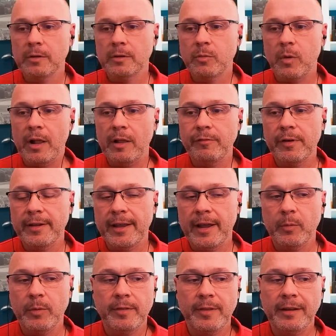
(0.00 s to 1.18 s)
qualify
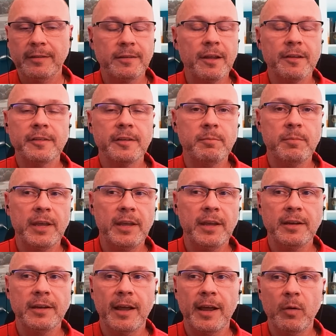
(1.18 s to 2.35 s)
that doesn't
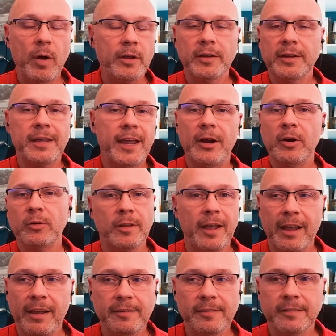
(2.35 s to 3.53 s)
mean I want you to care
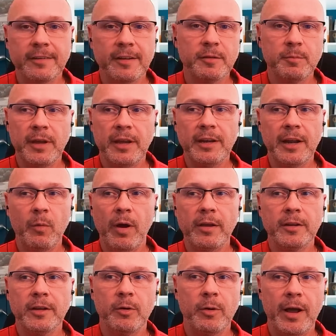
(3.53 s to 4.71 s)
less. It doesn't mean I want you
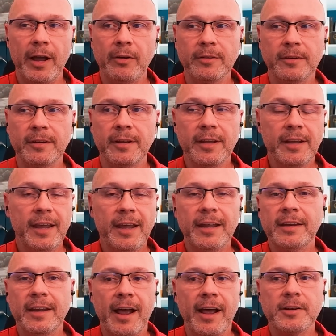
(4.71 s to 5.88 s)
to go out and
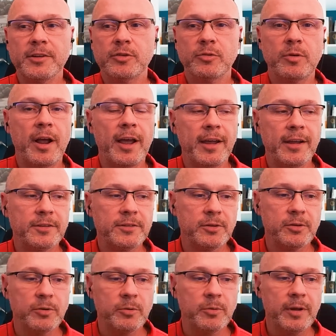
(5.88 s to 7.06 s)
and not try
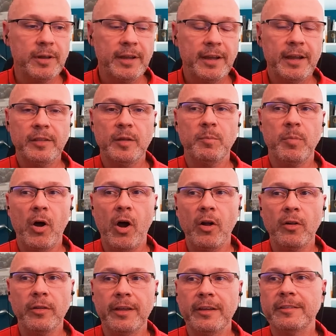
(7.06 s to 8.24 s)
to hit the
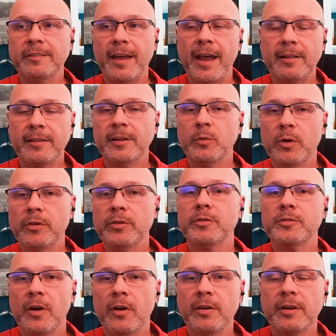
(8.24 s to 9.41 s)
ball exactly to where your
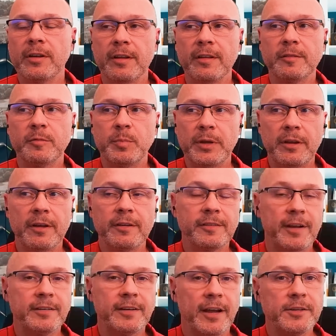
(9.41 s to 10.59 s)
target is, because
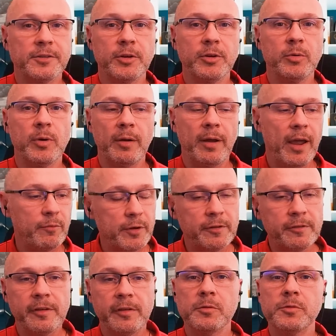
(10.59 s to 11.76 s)
I do. Every
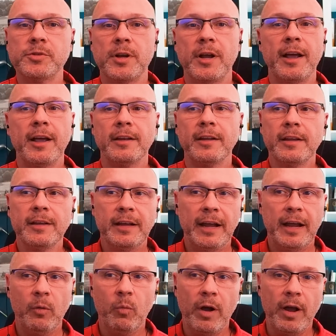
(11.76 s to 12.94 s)
single shot,
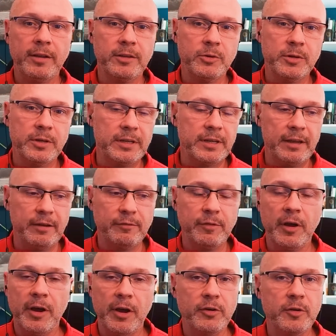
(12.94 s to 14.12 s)
I want you to give
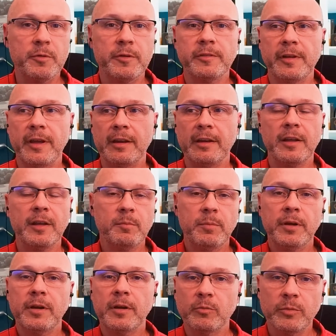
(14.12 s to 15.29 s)
100%,
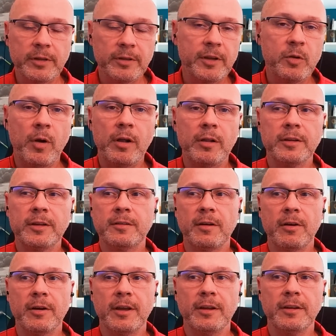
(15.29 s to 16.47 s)
pick a really quality
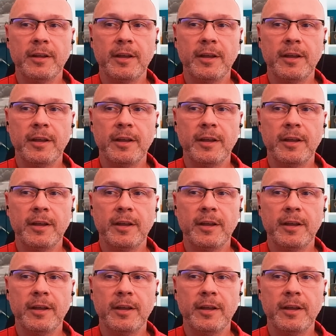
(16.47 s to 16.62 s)
target